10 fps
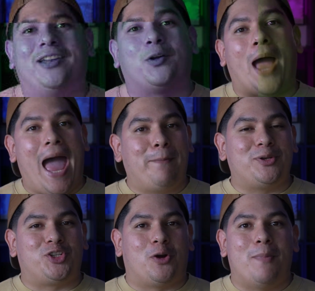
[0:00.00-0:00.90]
so
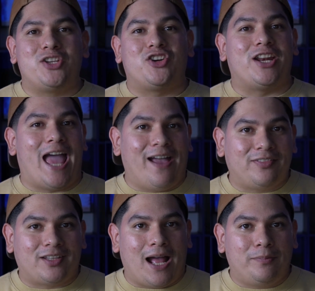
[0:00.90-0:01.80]
aperture measured in
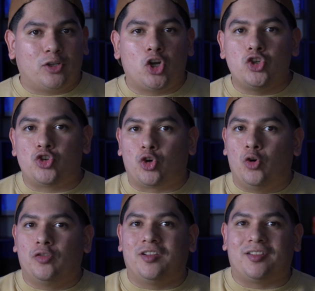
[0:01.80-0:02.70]
f-stops
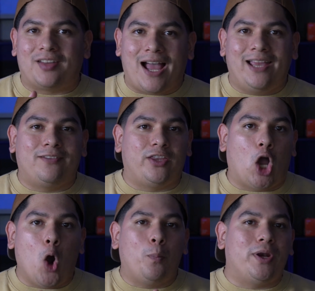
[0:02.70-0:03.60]
controls the size of the
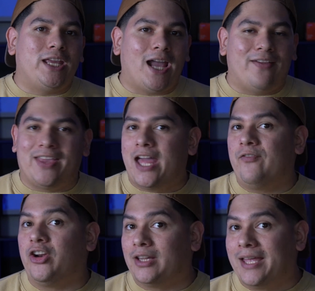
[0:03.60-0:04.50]
opening at the end
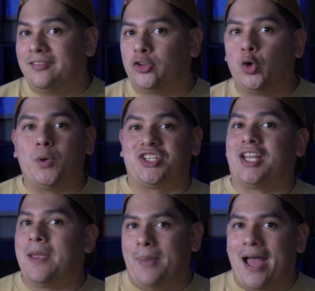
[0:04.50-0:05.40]
of your lens through which
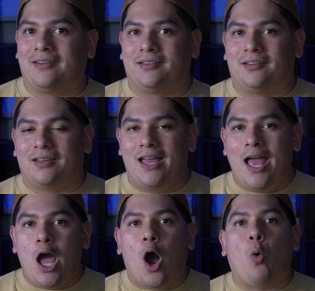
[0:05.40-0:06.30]
light passes.
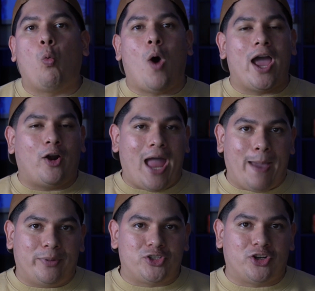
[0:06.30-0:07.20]
A wider
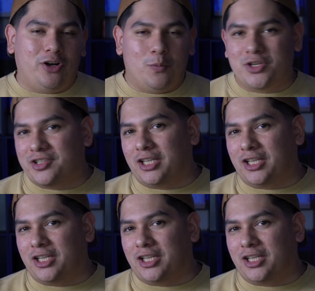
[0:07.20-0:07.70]
aperture, which is a